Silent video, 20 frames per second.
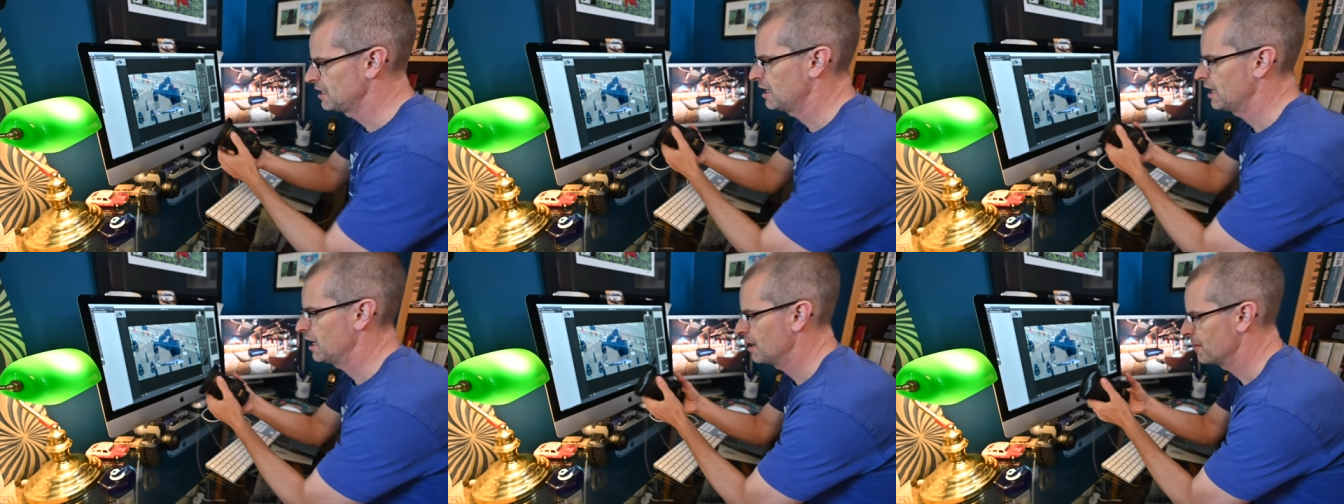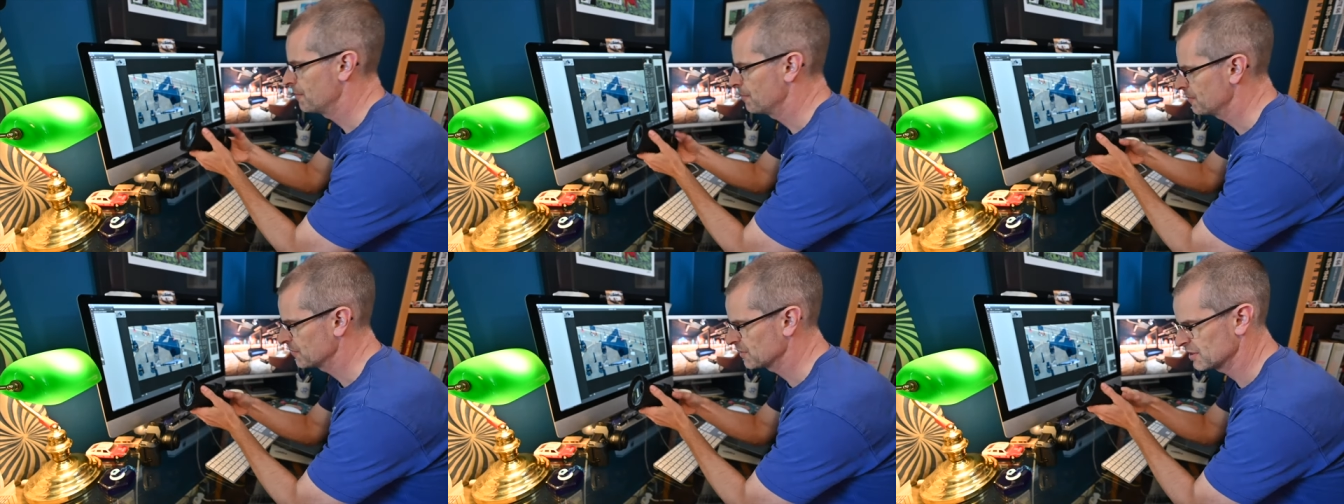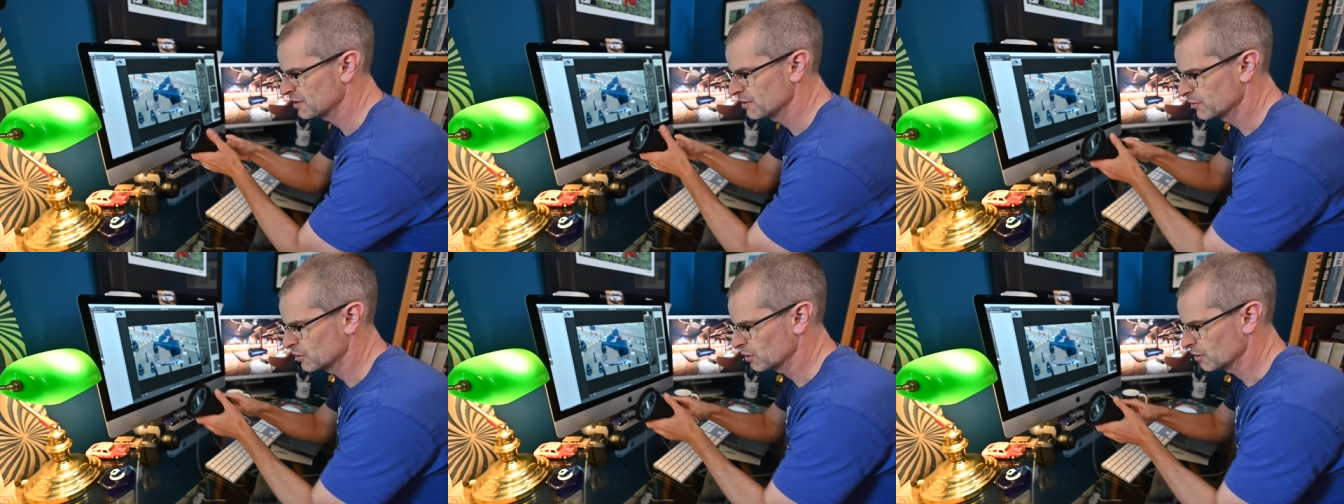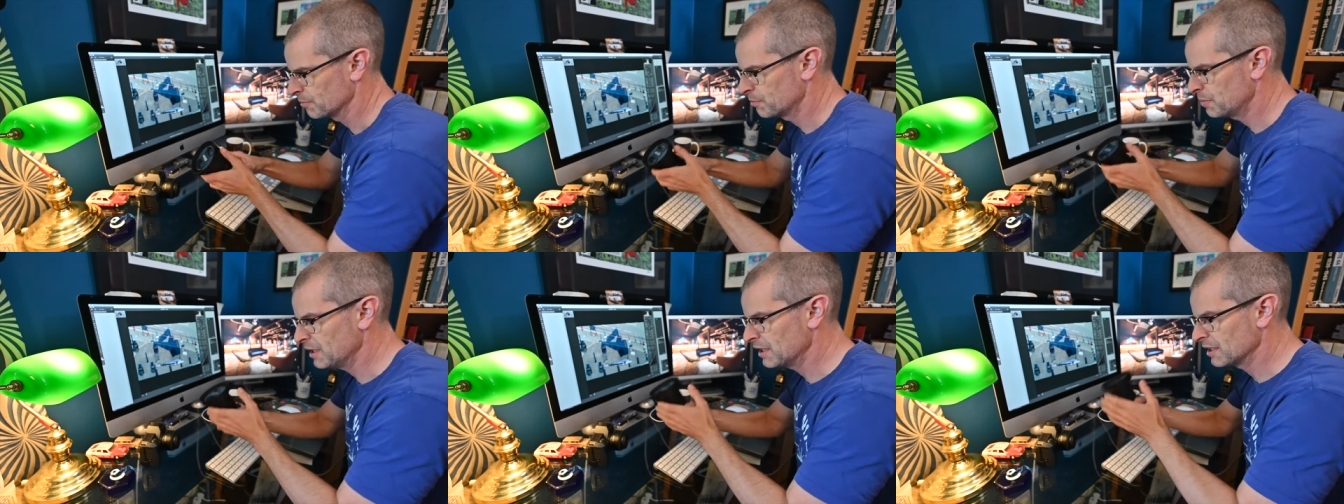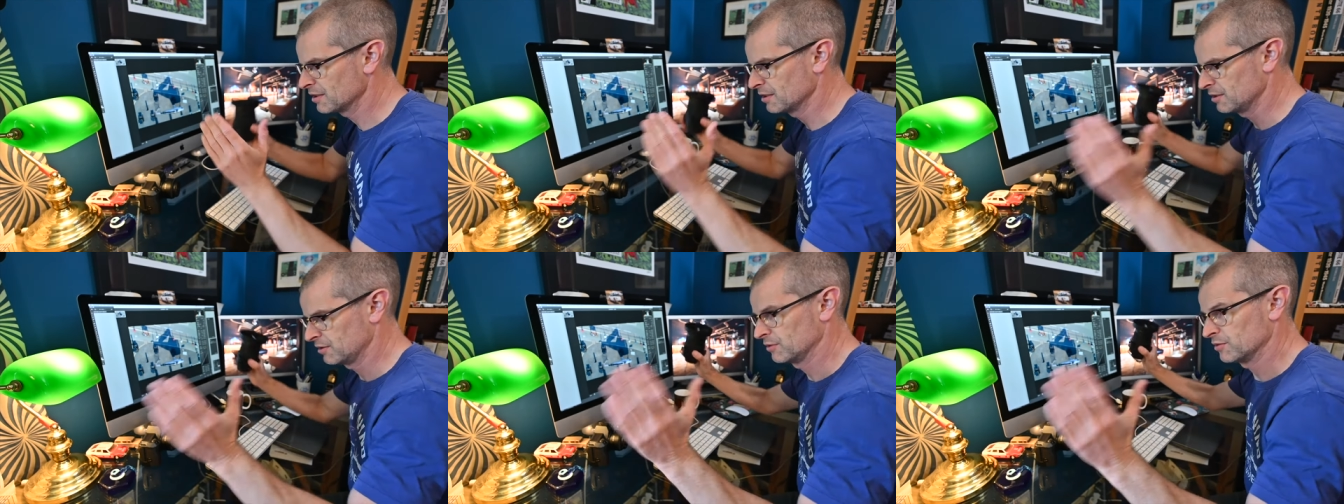Um, so you've got a
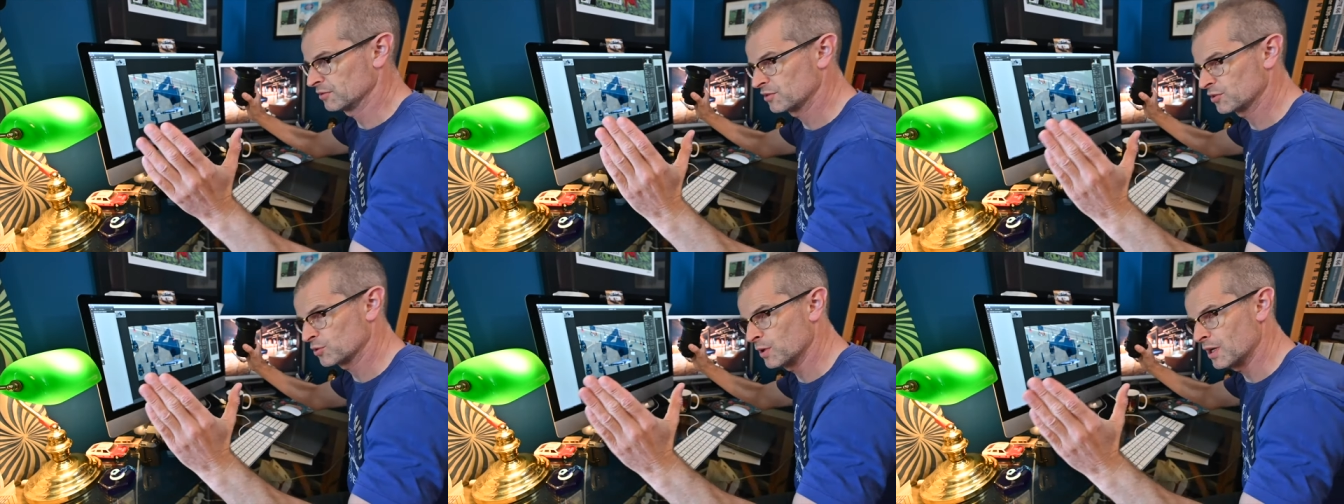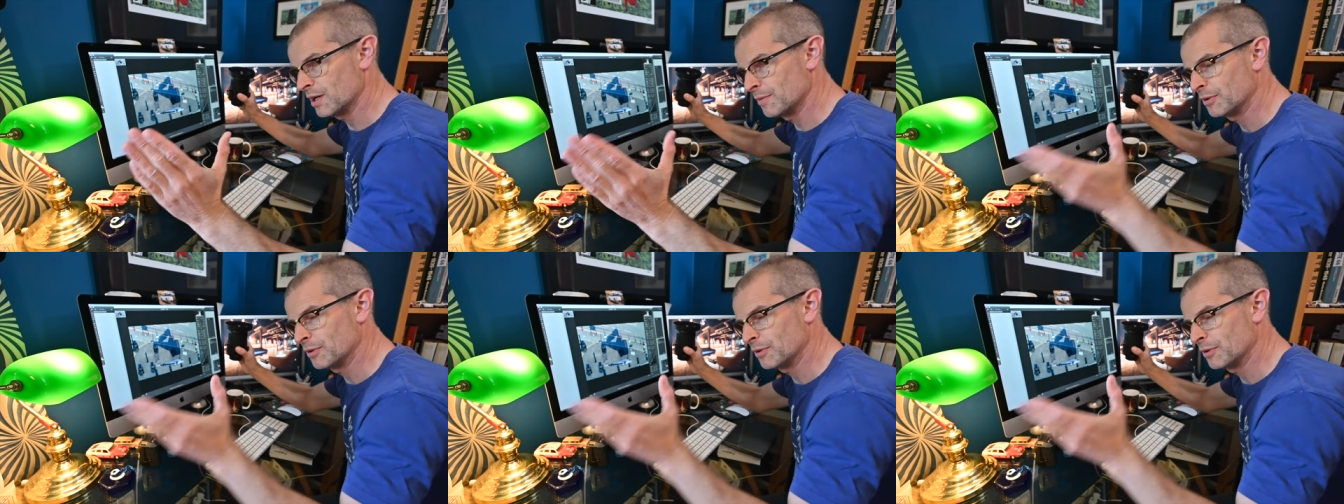big square